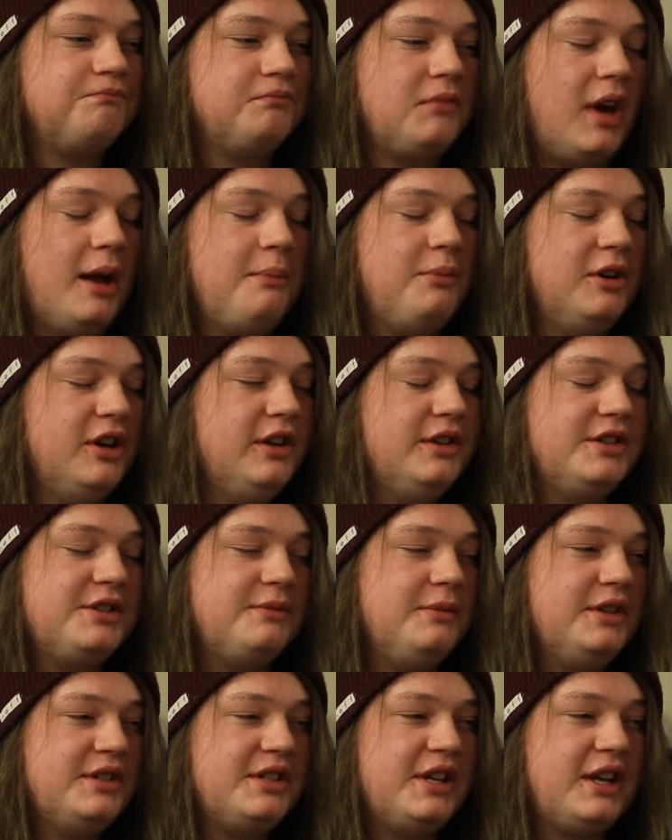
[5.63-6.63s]
I produce
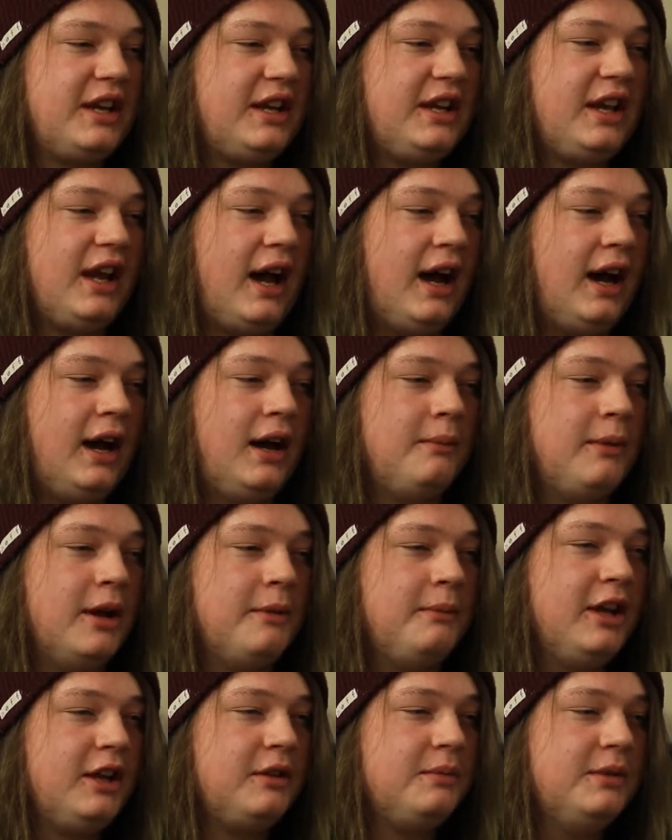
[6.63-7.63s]
music. I
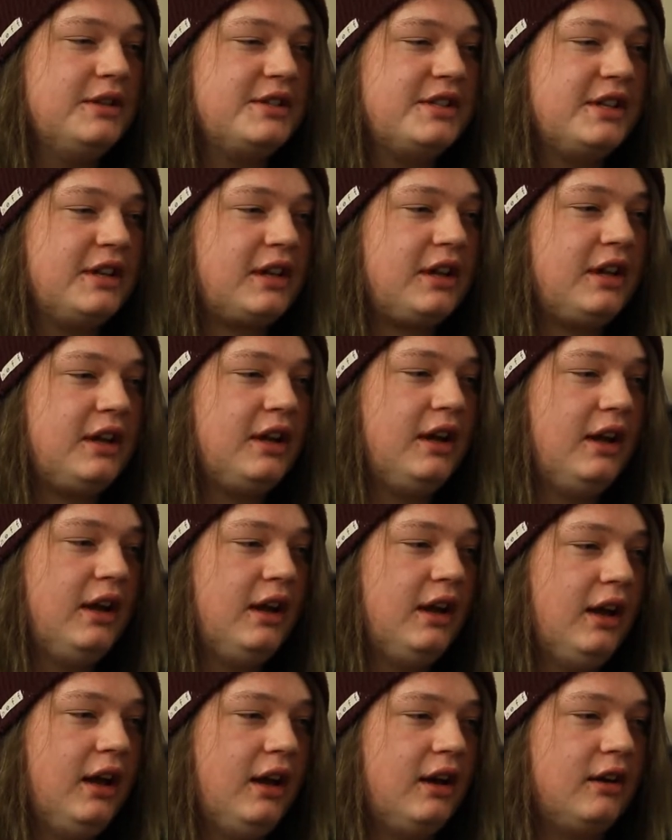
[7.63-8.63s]
make music.
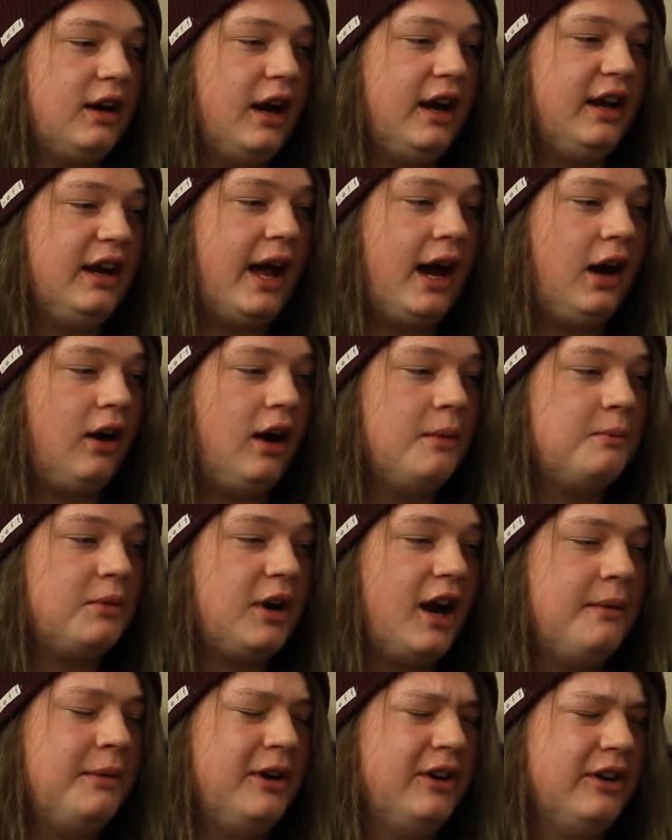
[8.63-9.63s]
Right now, I'm
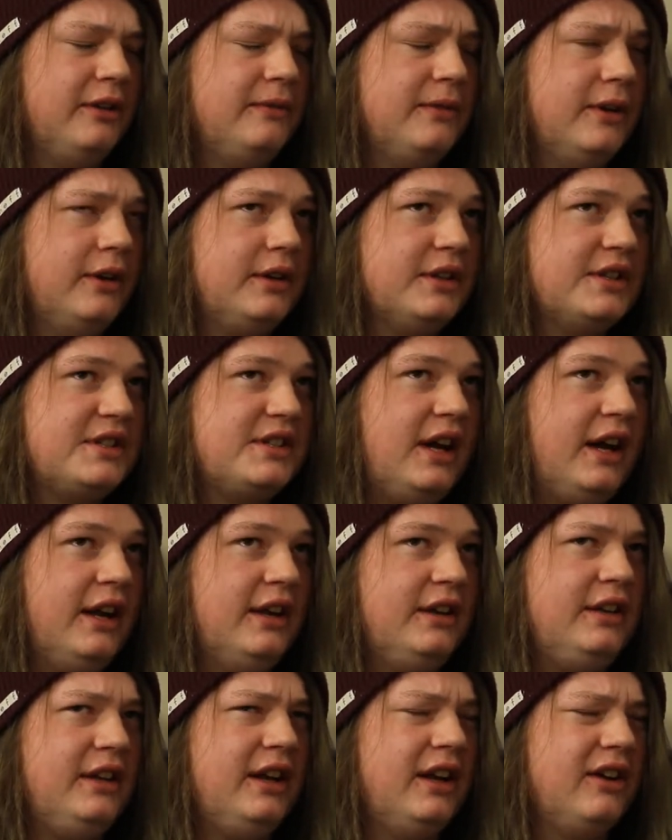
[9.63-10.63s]
primarily focused
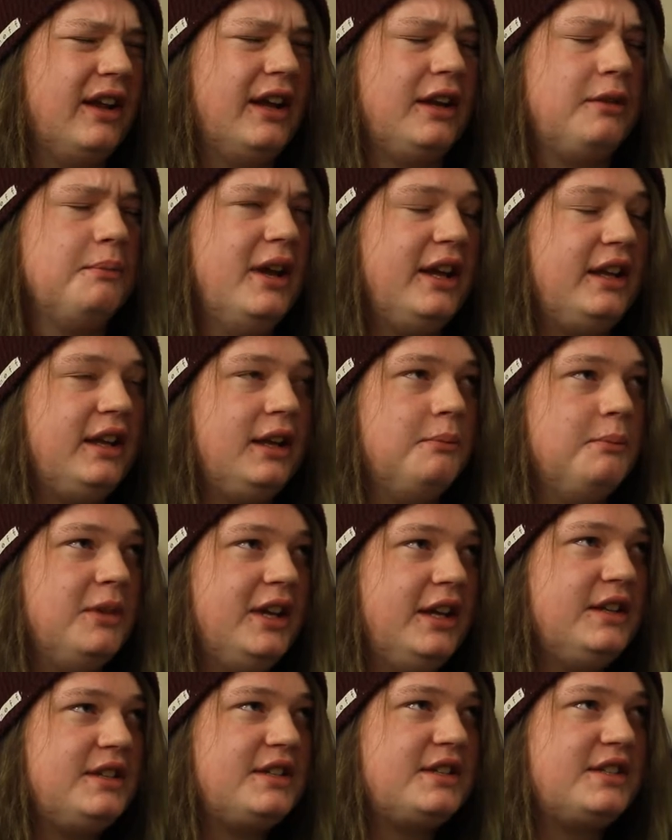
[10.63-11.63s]
on, like making
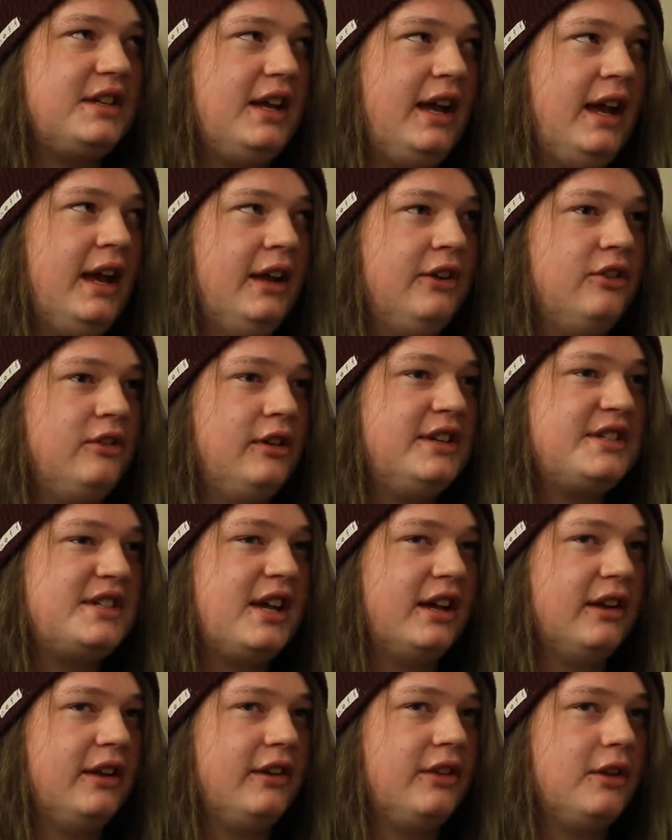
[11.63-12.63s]
beats and
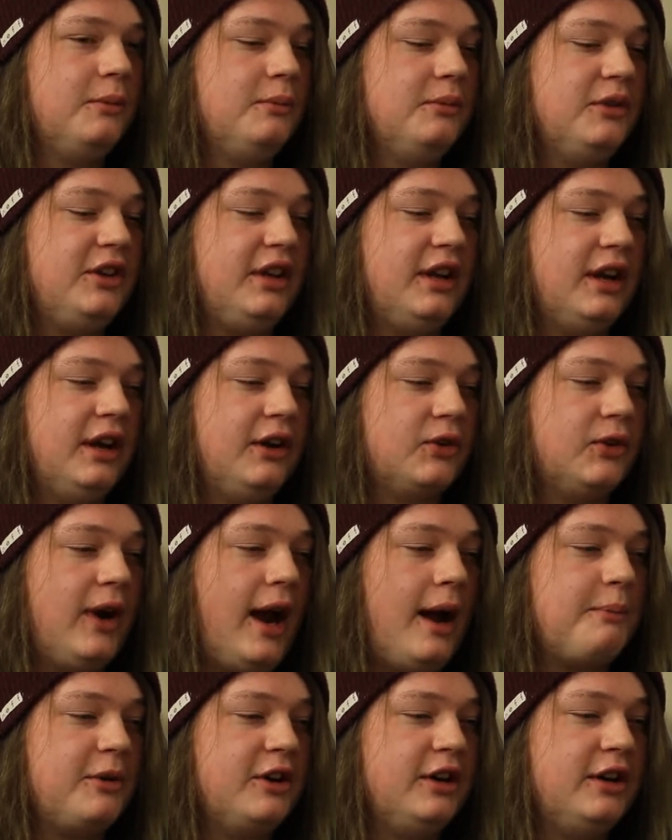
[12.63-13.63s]
reselling them to,
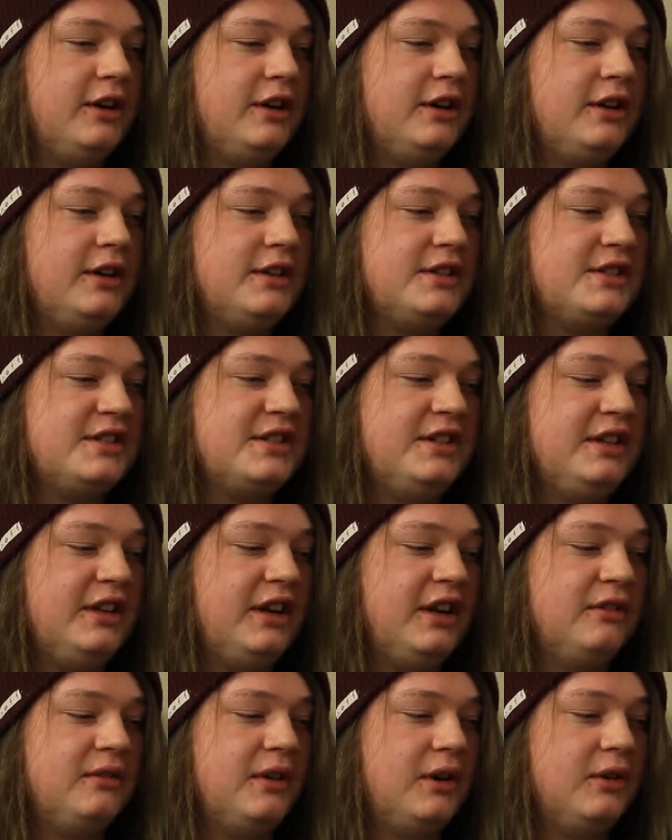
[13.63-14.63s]
rappers,
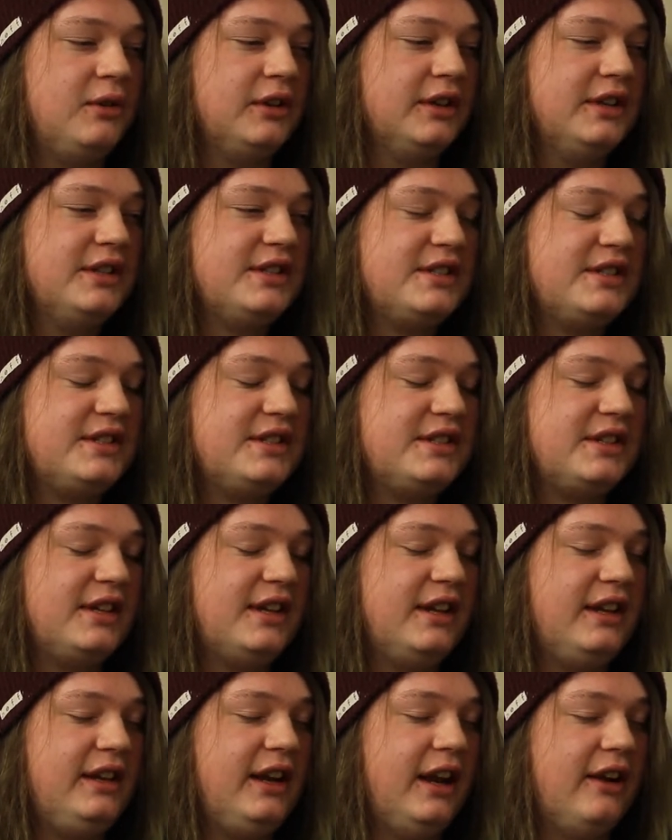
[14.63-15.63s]
vocalists,
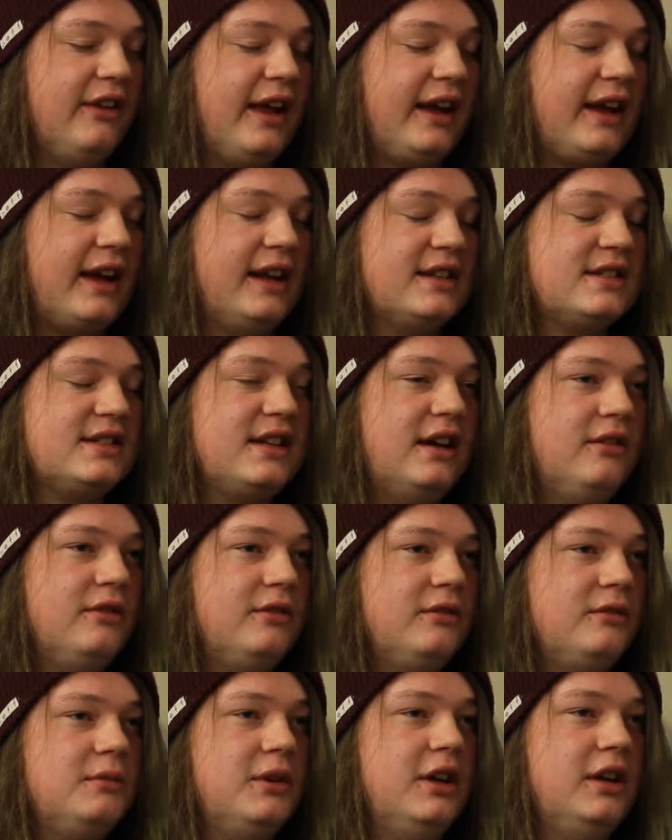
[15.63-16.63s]
that kind of
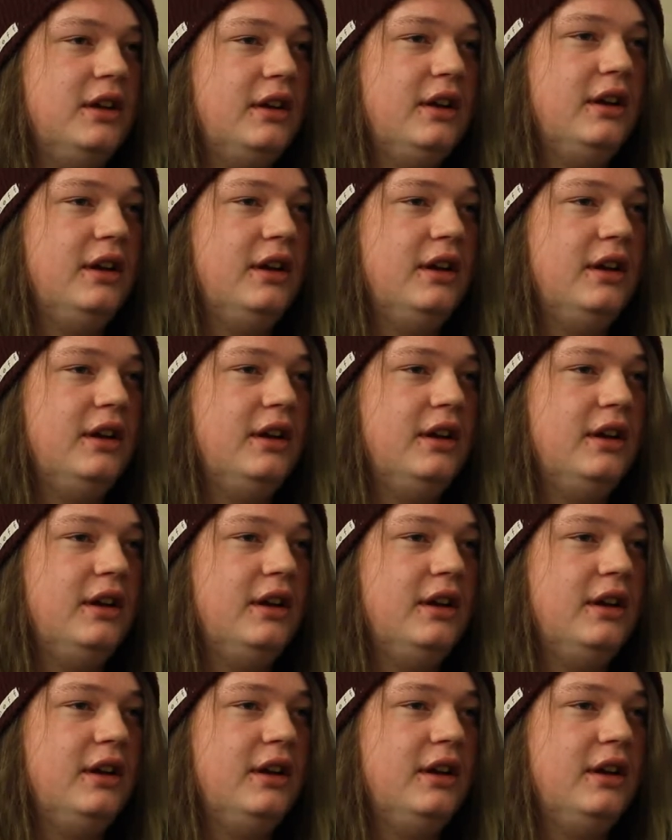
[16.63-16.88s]
stuff. But